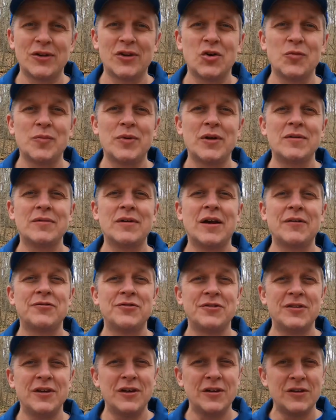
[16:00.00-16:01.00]
a little bit and I've
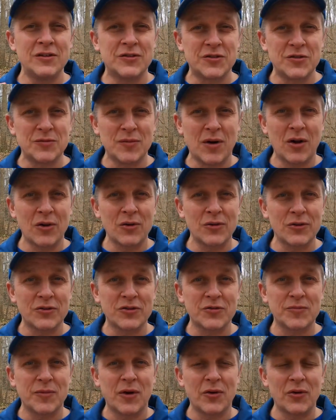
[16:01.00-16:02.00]
seen smaller and
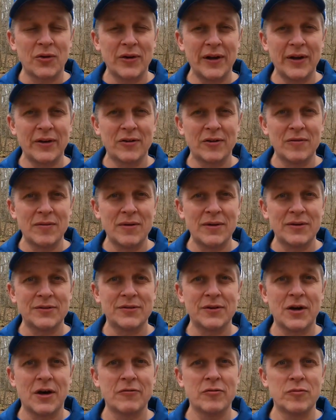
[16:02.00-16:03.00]
smaller increments
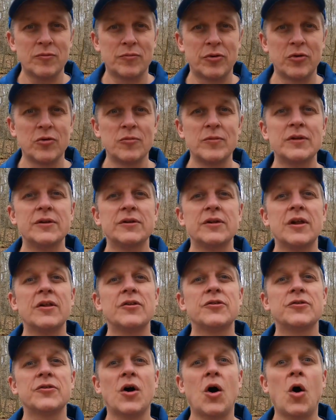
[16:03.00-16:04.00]
of improvement, and
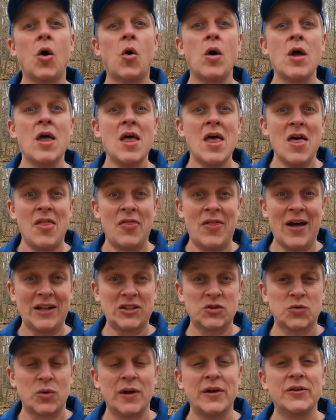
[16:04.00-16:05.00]
so
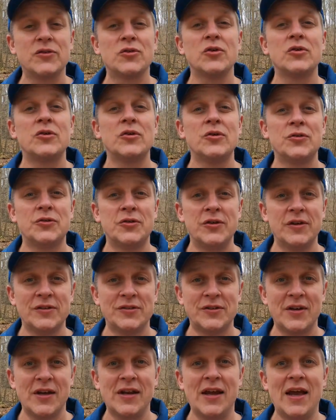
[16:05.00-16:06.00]
that's where introducing,
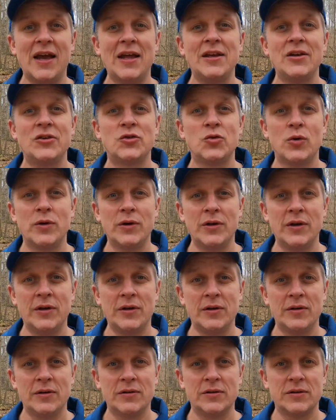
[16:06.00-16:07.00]
say, an
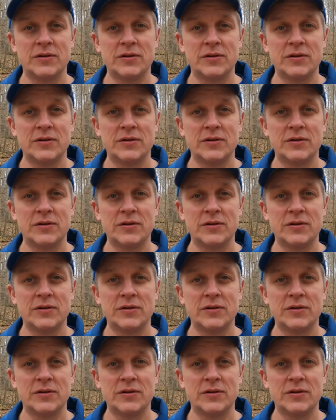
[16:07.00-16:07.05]
80-20